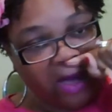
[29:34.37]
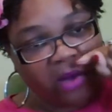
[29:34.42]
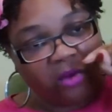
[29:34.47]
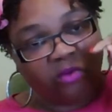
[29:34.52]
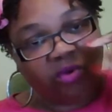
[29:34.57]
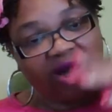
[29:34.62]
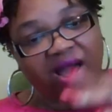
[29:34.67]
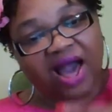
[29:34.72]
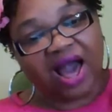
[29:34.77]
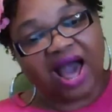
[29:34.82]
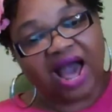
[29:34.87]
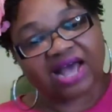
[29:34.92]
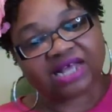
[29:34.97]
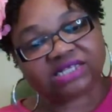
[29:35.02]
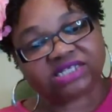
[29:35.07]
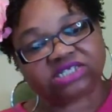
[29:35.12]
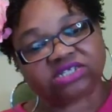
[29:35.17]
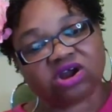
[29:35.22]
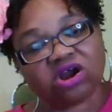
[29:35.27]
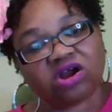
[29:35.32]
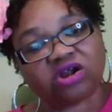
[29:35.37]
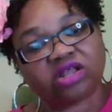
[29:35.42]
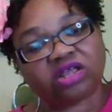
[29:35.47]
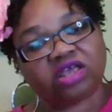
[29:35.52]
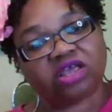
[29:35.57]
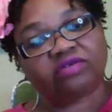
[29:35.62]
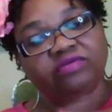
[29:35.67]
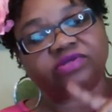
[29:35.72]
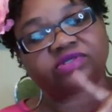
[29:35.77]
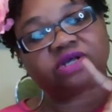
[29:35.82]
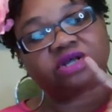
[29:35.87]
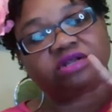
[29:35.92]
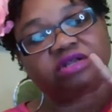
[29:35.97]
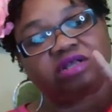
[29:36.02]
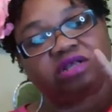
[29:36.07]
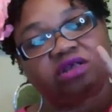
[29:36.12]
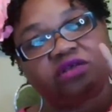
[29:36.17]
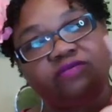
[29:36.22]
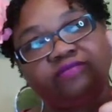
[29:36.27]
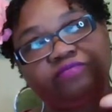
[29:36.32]
When I started, it was
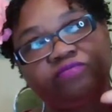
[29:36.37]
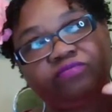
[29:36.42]
only,